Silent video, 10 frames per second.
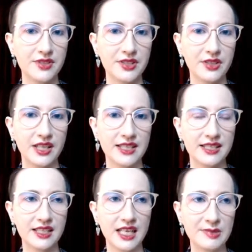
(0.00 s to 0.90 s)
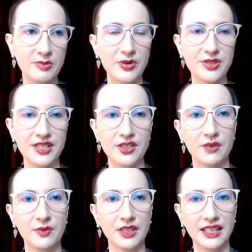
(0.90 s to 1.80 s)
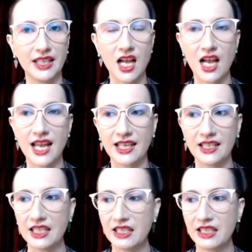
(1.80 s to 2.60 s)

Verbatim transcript: So that's, I suppose, it's not really high,